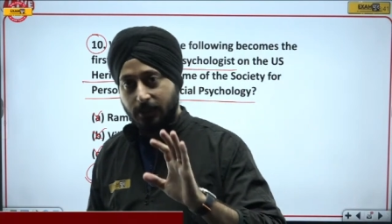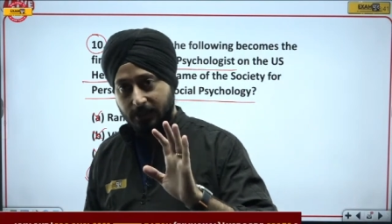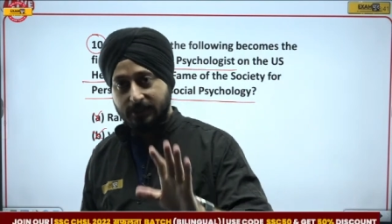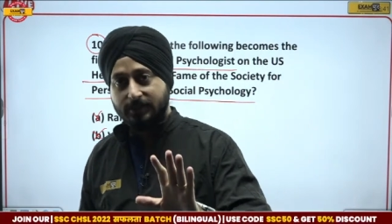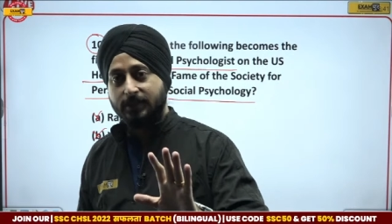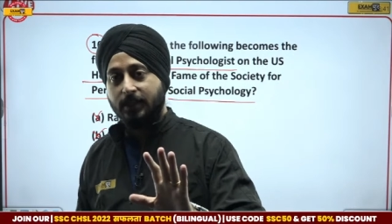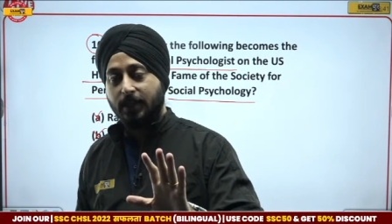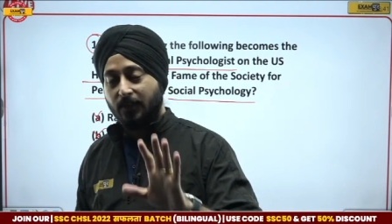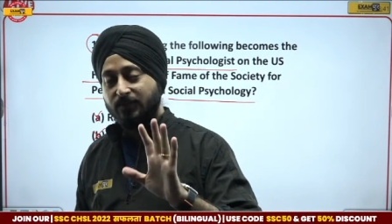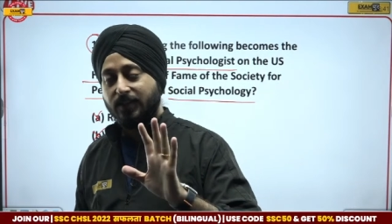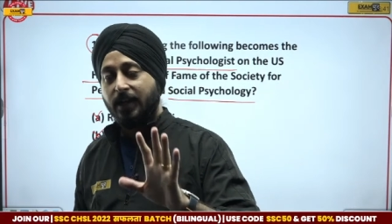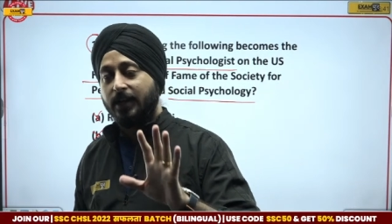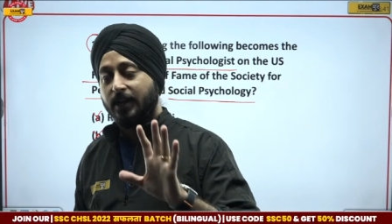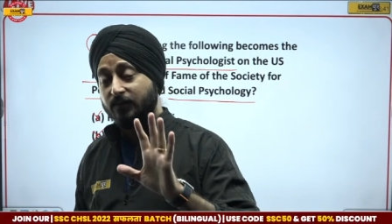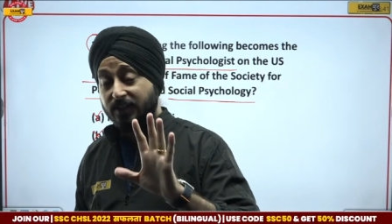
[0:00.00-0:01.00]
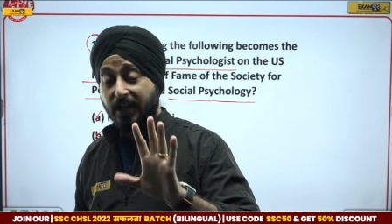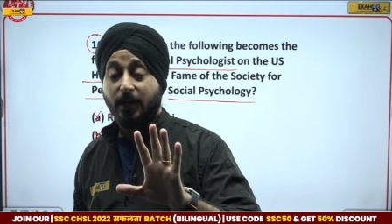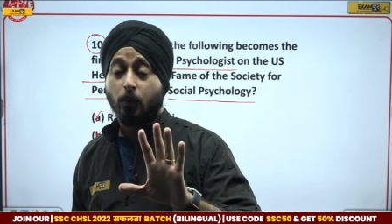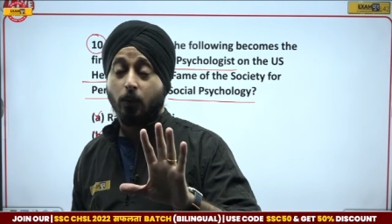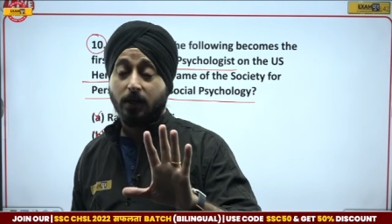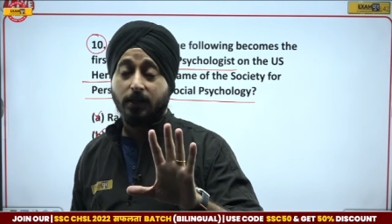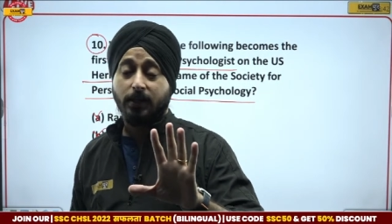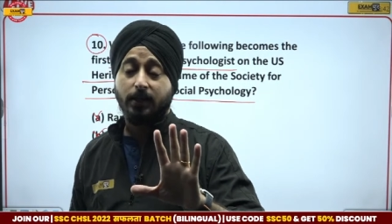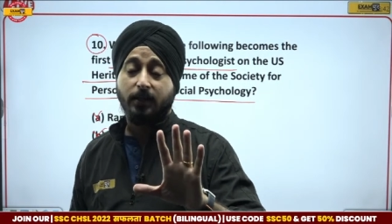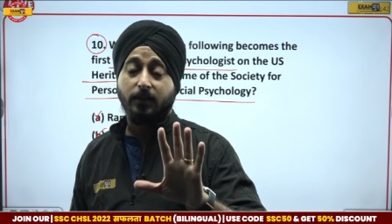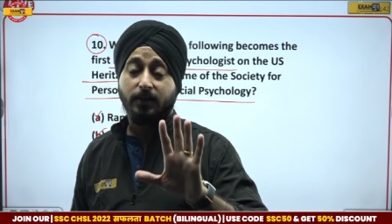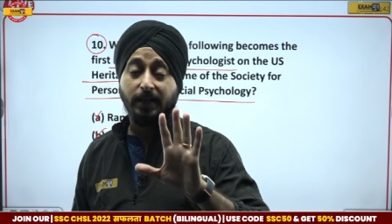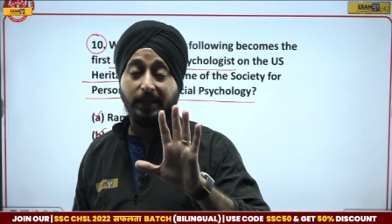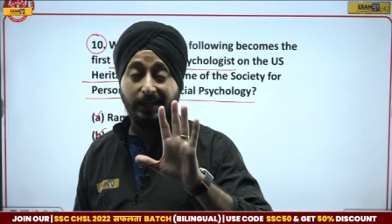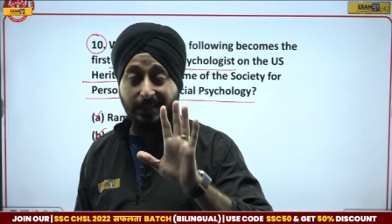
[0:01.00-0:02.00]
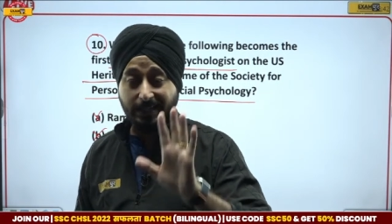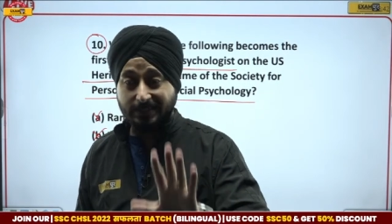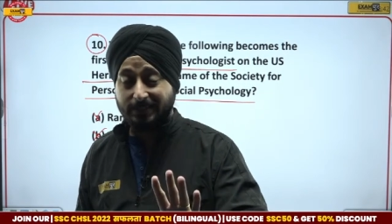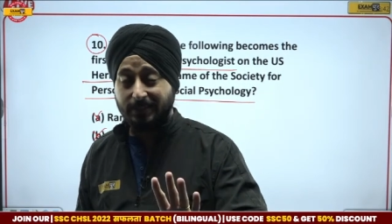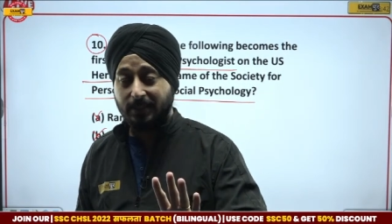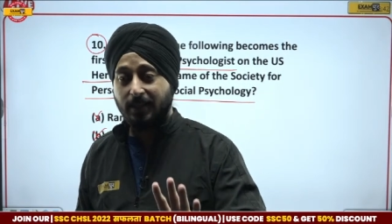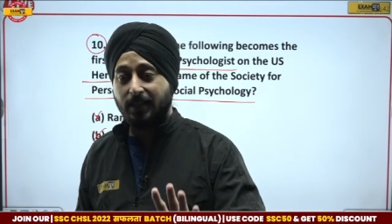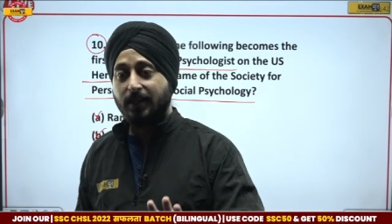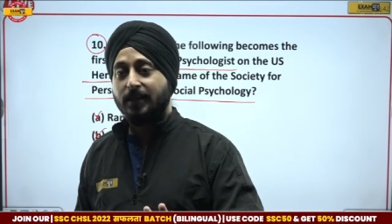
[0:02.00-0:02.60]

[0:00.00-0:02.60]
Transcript: easy if that if that were a uh, little easy